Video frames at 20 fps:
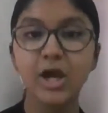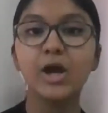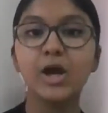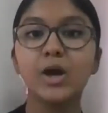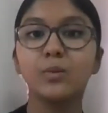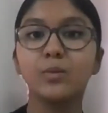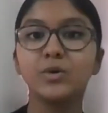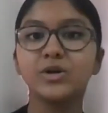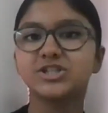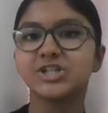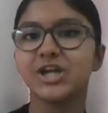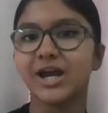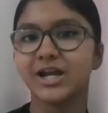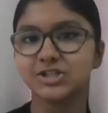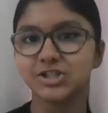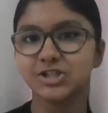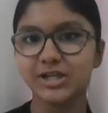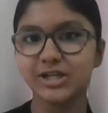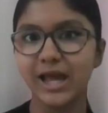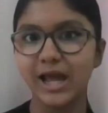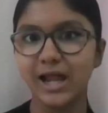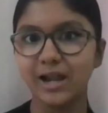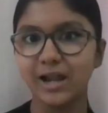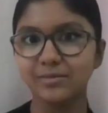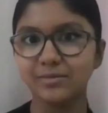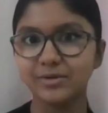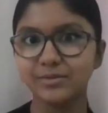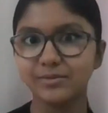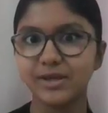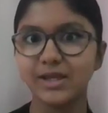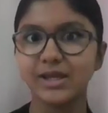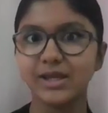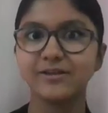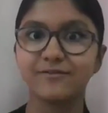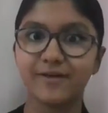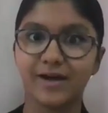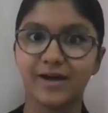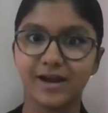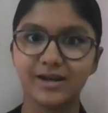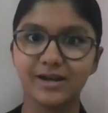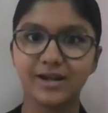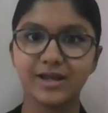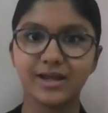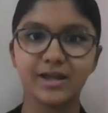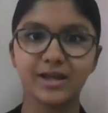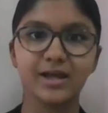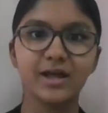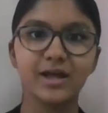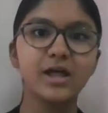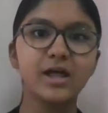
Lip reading: which actually helped me in finding